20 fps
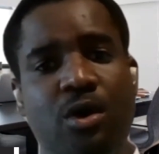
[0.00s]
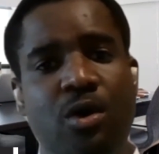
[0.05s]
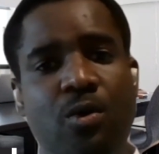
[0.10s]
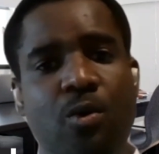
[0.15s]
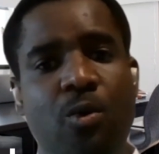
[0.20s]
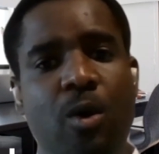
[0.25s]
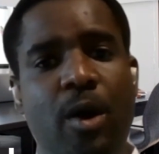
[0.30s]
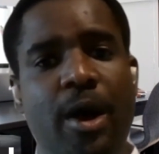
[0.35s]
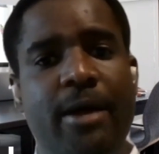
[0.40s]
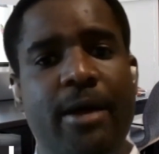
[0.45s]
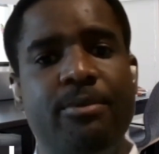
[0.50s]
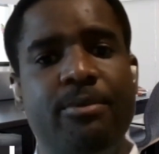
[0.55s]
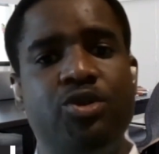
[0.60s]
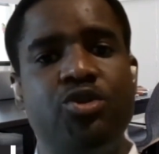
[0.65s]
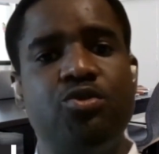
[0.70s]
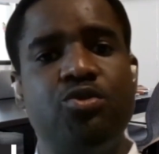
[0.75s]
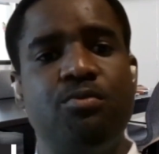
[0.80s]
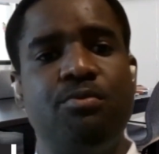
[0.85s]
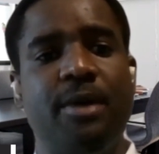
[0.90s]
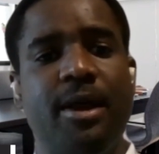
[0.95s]
we were able
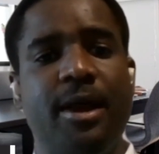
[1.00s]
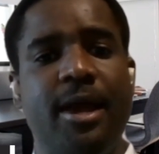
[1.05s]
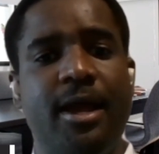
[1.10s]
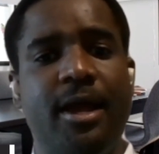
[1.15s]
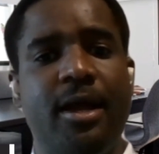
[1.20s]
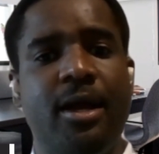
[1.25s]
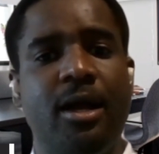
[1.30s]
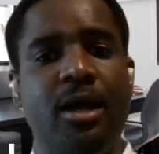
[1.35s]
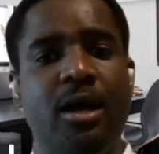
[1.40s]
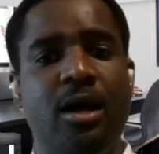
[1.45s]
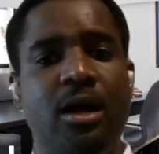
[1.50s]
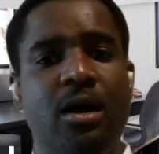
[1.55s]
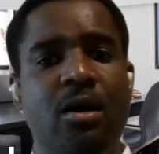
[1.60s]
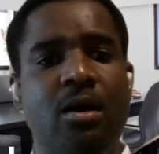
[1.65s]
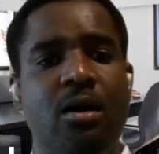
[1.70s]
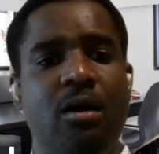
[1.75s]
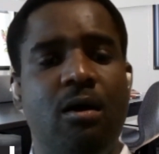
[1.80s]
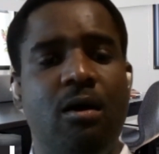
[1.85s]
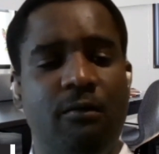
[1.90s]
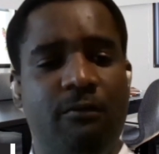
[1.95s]
to bring
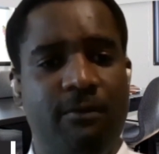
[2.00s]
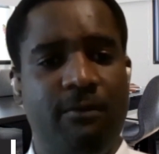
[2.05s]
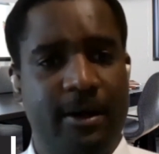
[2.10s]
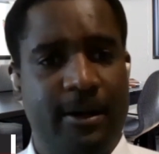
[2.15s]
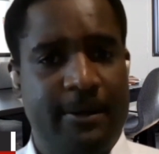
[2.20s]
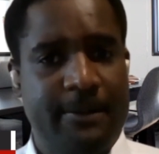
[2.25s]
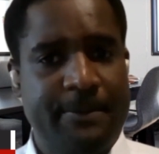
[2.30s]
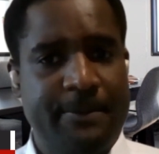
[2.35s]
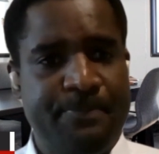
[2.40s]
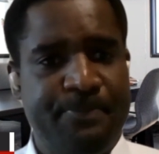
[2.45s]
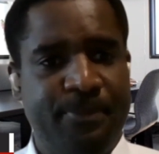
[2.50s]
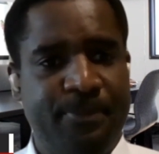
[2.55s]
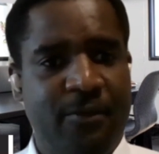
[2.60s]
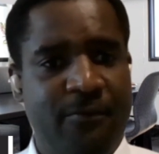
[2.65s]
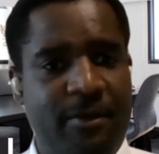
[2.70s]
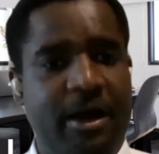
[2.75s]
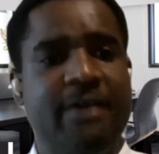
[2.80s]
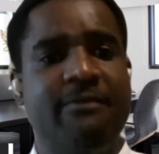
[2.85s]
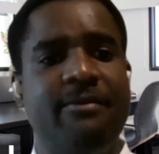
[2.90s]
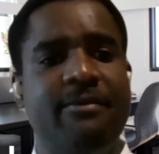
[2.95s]
over
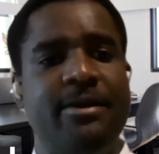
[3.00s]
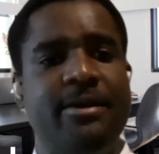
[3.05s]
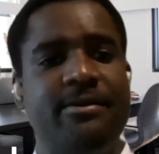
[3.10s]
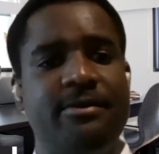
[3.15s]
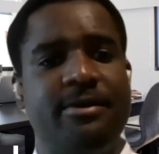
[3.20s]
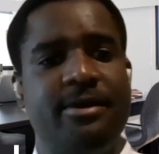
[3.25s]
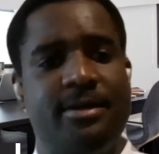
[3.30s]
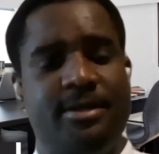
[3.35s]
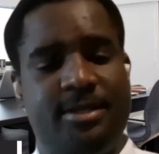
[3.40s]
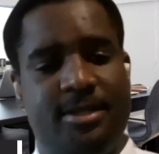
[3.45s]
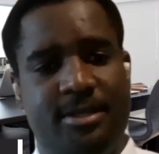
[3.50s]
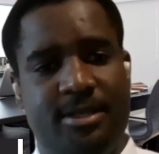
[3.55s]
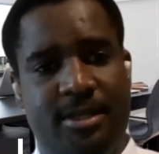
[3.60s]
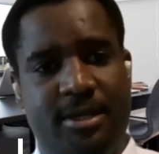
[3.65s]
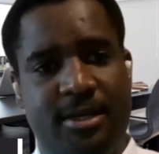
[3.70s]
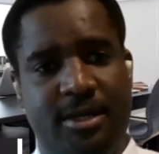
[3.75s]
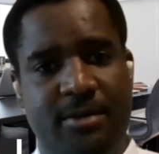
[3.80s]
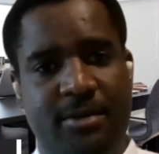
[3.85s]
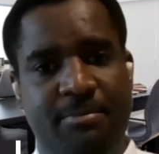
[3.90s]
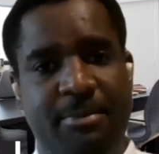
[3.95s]
500
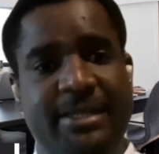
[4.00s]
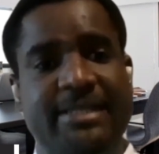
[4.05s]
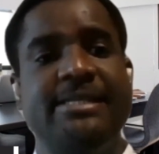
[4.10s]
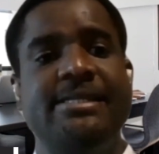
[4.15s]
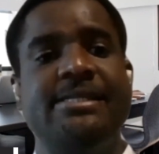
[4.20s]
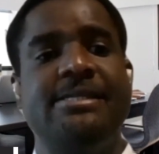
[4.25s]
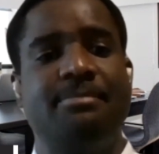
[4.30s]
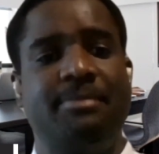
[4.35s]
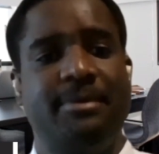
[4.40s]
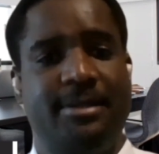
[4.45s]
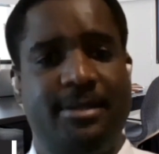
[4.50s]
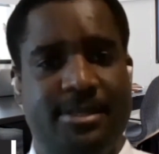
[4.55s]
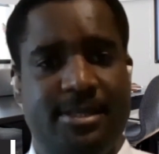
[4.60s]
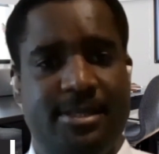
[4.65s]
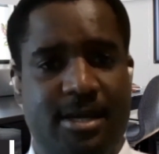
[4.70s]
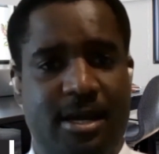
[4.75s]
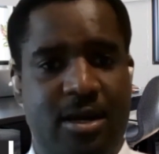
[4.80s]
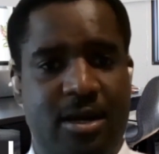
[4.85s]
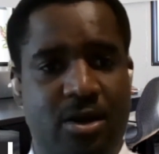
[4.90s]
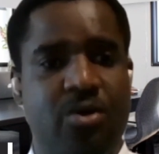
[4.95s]
participants
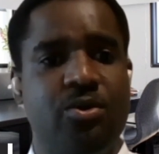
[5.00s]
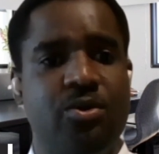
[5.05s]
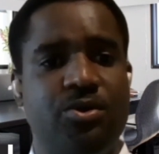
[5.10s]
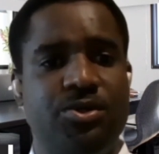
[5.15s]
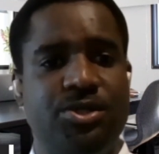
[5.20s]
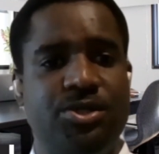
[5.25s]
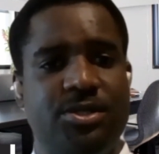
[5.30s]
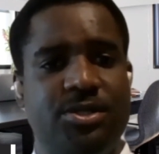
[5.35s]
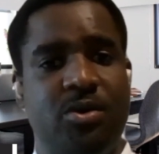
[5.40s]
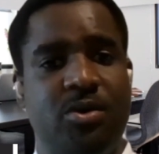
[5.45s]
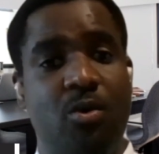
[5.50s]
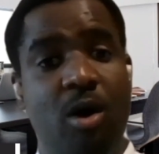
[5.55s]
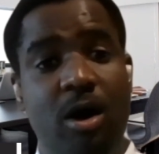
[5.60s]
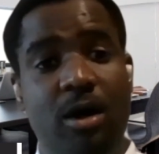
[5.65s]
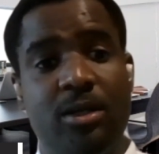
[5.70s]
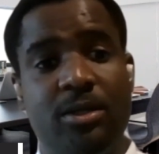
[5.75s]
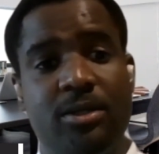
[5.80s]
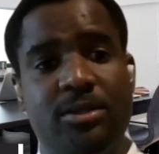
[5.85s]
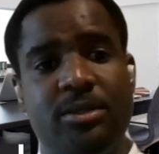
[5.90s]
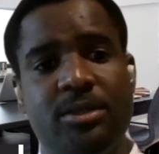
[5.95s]
across the
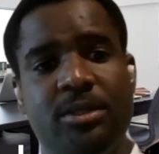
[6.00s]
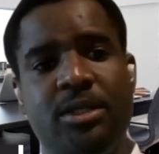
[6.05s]
world